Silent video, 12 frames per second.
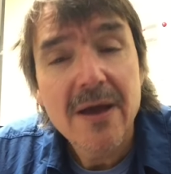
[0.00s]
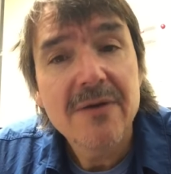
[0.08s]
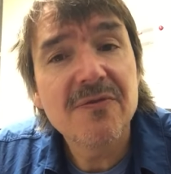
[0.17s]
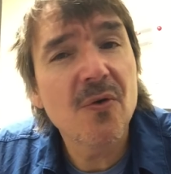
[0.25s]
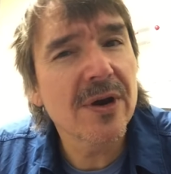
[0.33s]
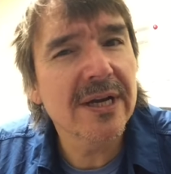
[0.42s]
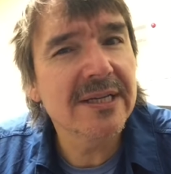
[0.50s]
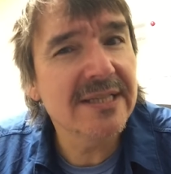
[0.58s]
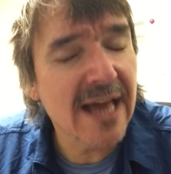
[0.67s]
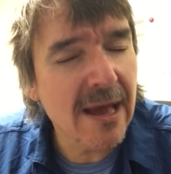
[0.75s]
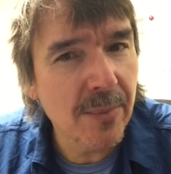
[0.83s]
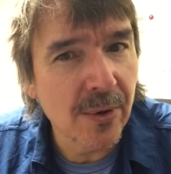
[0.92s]
For
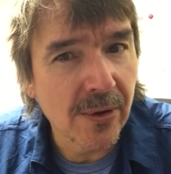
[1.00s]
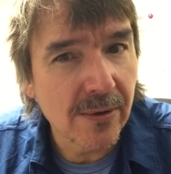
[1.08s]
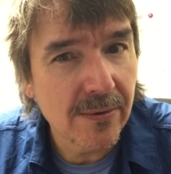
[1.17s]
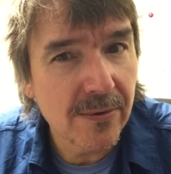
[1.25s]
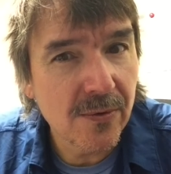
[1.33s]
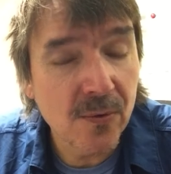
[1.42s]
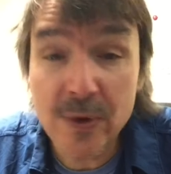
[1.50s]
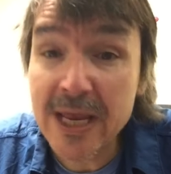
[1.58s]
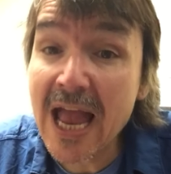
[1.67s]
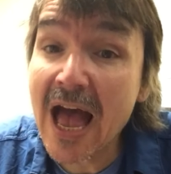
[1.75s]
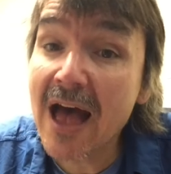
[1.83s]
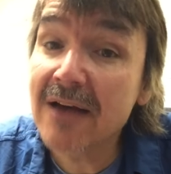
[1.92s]
example,
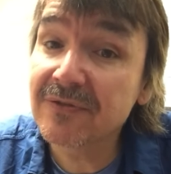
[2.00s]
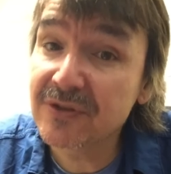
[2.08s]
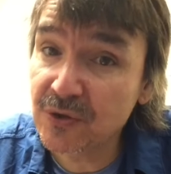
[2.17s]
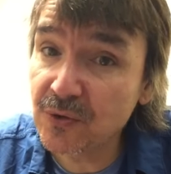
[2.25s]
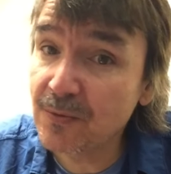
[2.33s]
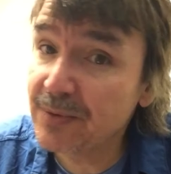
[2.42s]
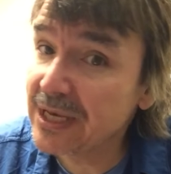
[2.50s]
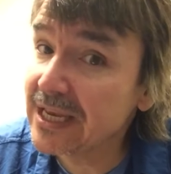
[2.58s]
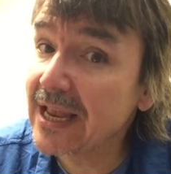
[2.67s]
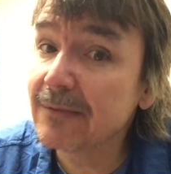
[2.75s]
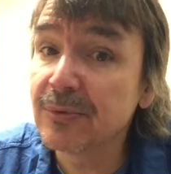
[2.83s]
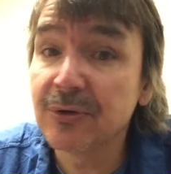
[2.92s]
we have to
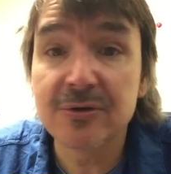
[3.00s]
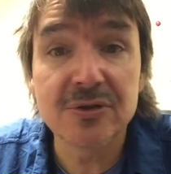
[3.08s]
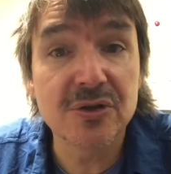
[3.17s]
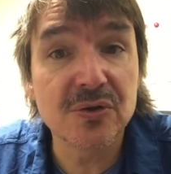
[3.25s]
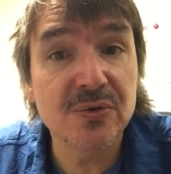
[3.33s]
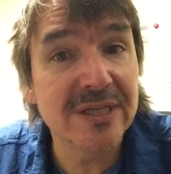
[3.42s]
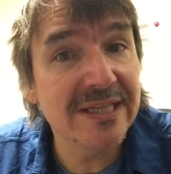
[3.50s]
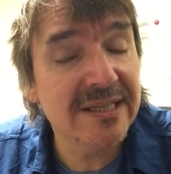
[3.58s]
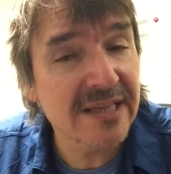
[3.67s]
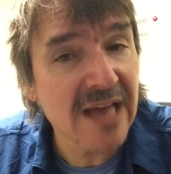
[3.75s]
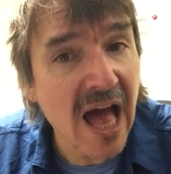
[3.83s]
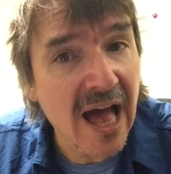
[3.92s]
be able to
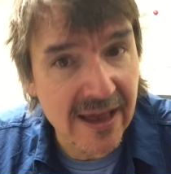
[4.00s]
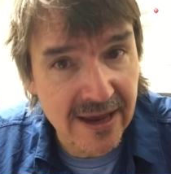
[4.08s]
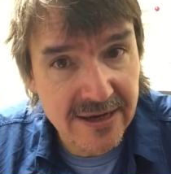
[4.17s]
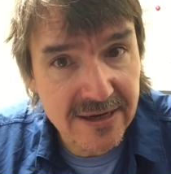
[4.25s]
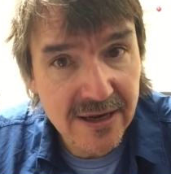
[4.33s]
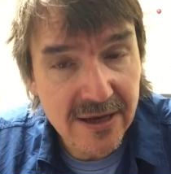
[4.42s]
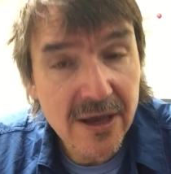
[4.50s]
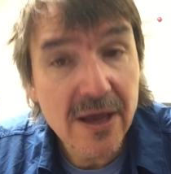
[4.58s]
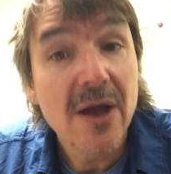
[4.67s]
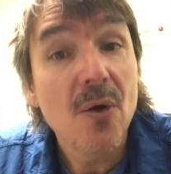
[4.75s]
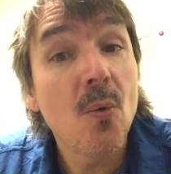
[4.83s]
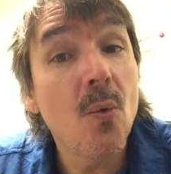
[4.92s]
decide
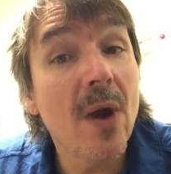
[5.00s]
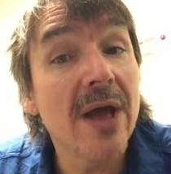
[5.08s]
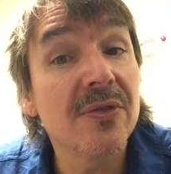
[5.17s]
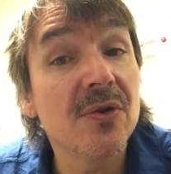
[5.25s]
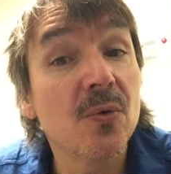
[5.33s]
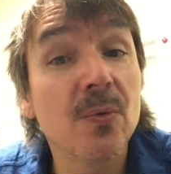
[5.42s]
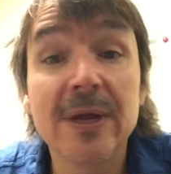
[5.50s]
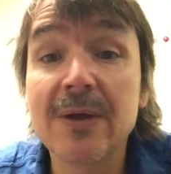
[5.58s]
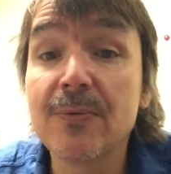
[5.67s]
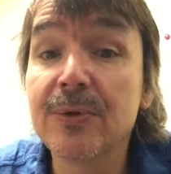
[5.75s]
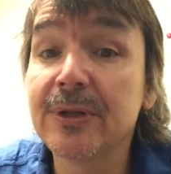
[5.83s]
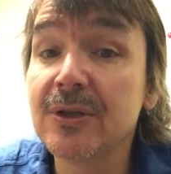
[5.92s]
whether we
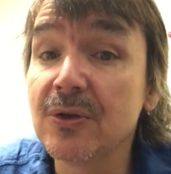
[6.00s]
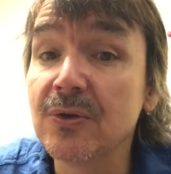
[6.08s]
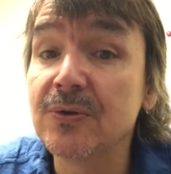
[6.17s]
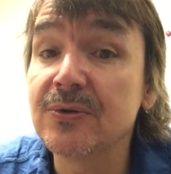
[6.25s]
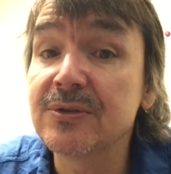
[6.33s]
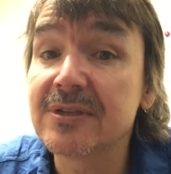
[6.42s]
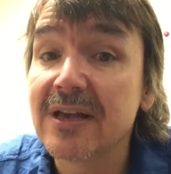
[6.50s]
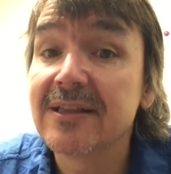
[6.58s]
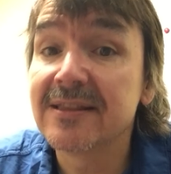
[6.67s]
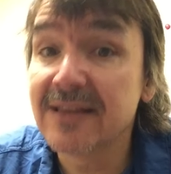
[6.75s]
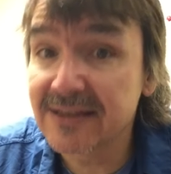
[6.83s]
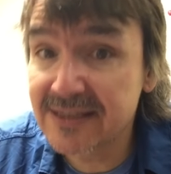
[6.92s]
will use
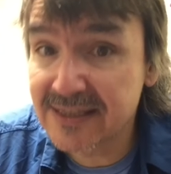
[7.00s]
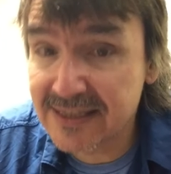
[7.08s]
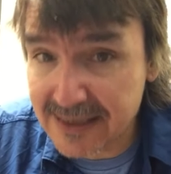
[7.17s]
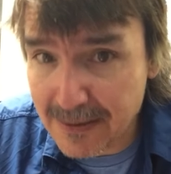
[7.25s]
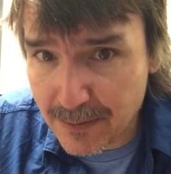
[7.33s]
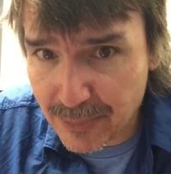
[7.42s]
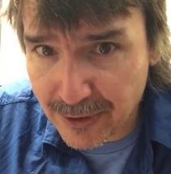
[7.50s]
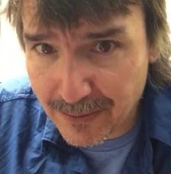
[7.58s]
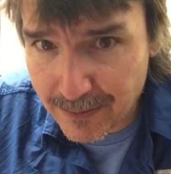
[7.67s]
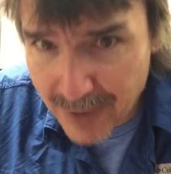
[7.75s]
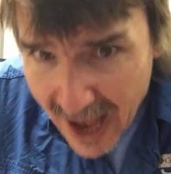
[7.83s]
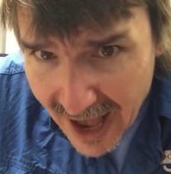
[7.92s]
the simple
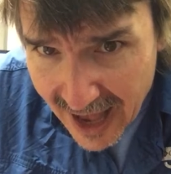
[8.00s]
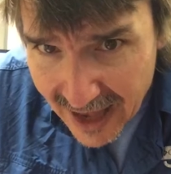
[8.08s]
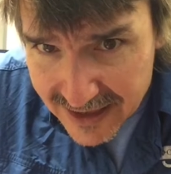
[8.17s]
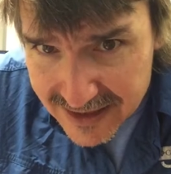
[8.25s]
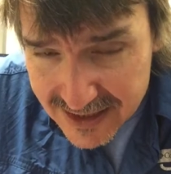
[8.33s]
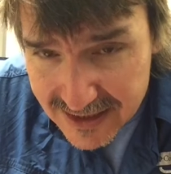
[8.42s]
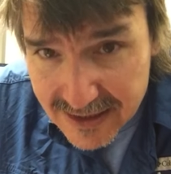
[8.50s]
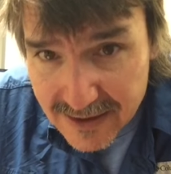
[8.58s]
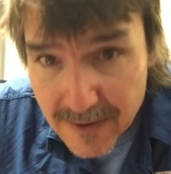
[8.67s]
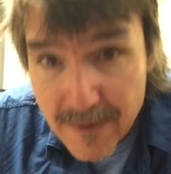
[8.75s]
past